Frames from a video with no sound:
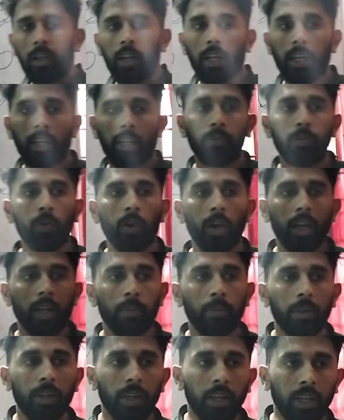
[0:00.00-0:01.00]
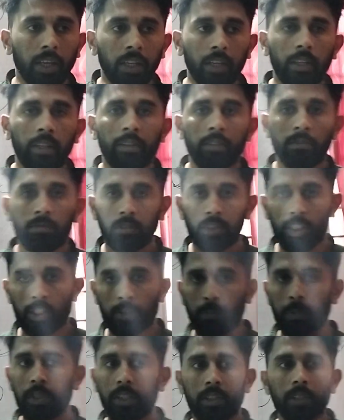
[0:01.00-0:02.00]
Like if you are giving any
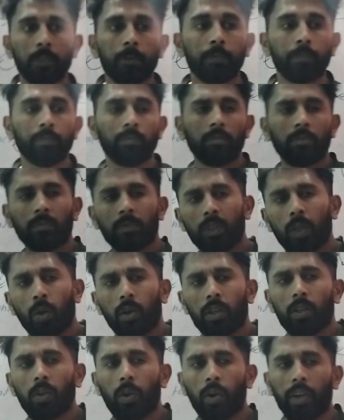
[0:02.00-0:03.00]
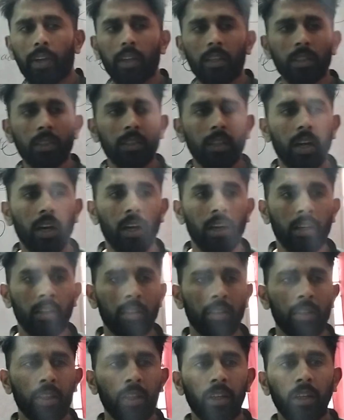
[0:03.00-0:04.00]
speech or the audience are
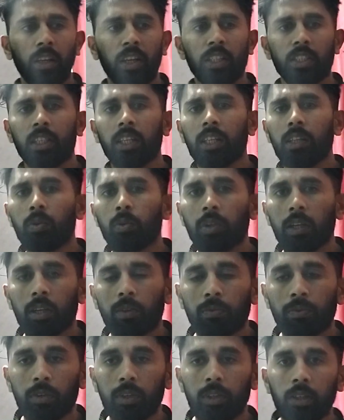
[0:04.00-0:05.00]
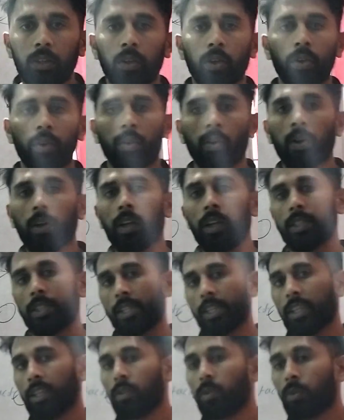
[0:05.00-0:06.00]
listening you carefully or not
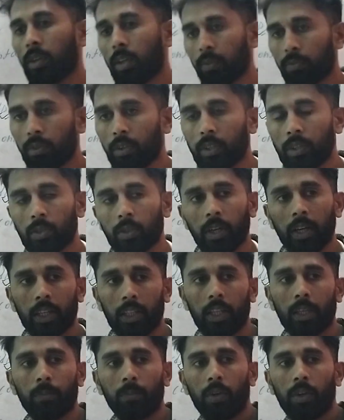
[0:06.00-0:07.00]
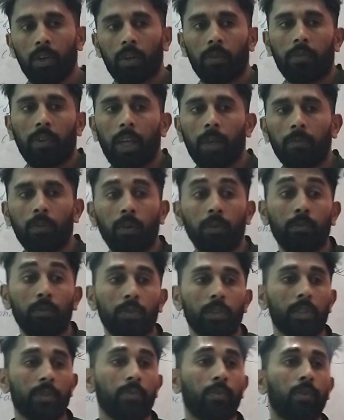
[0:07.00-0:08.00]
listening you carefully, so at that point of time you have
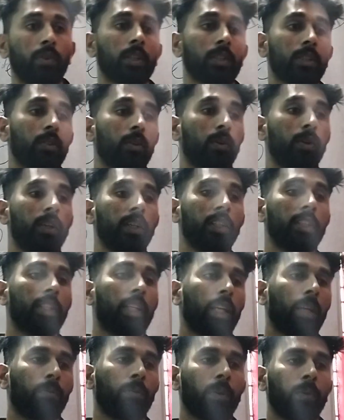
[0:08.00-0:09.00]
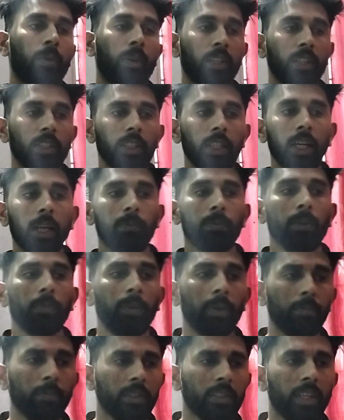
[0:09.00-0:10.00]
to just focus on each and everyone. Each and
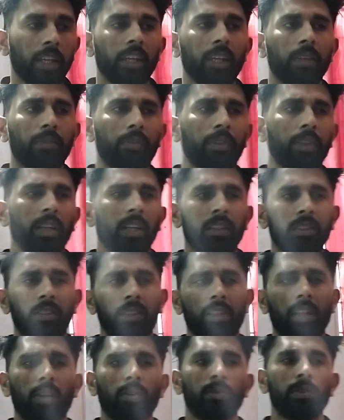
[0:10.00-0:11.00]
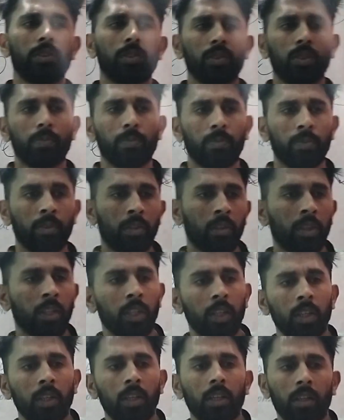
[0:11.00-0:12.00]
everyone means like if there is thousands of a
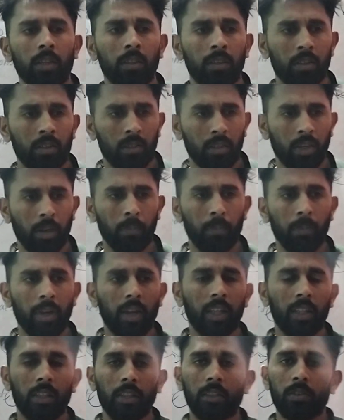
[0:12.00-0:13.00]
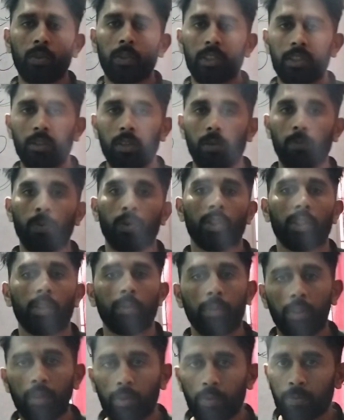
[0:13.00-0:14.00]
number, I think so it's not
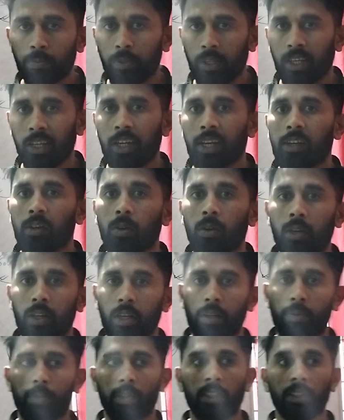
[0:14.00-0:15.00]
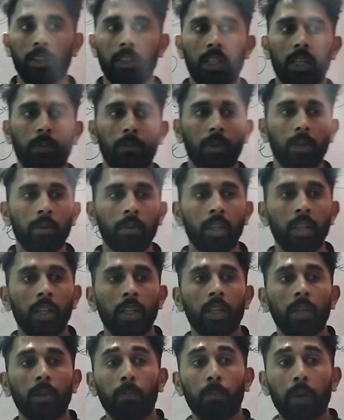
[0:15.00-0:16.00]
possible to make an eye contact with each and everyone.
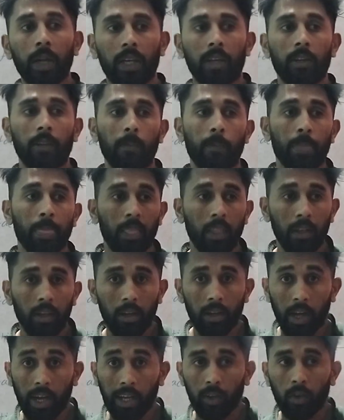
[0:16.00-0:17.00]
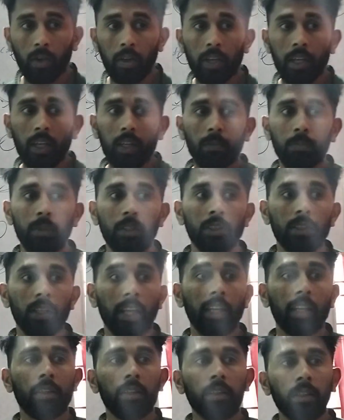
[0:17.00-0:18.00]
But eye contact means
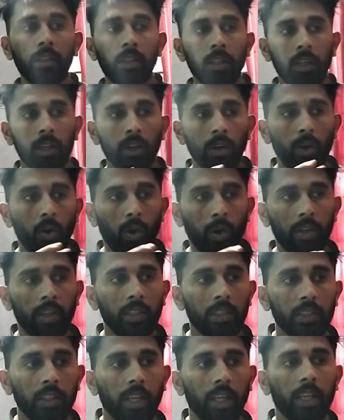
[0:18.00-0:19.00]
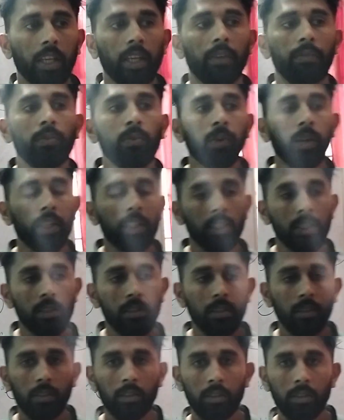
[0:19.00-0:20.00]
like audience, like if you are
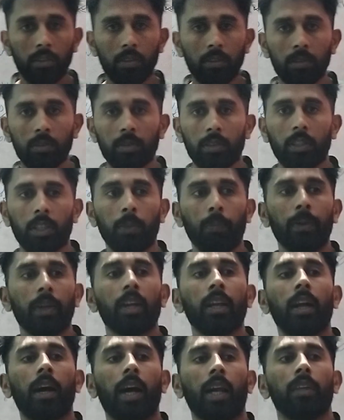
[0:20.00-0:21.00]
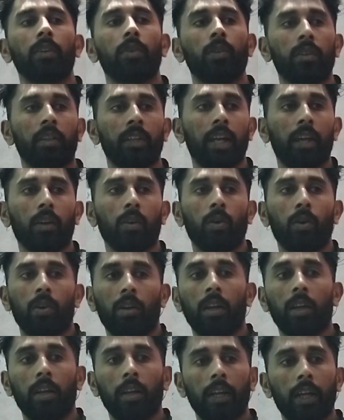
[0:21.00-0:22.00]
just keeping an eye on that
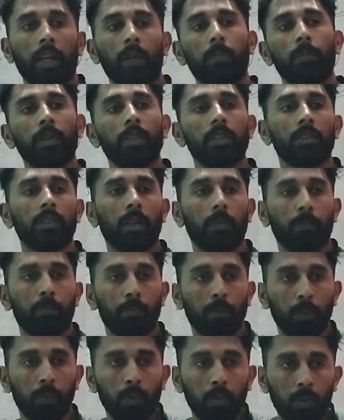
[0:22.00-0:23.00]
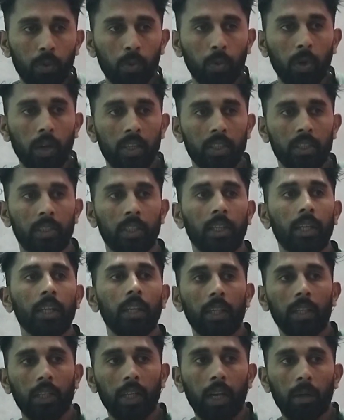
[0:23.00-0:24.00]
corner, it means the people who are
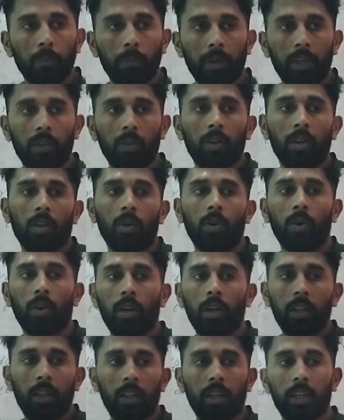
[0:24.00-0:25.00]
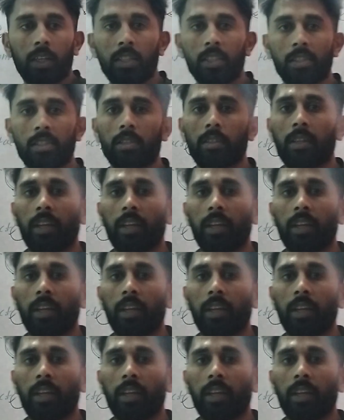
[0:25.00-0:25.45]
sitting in that particular corner, they are just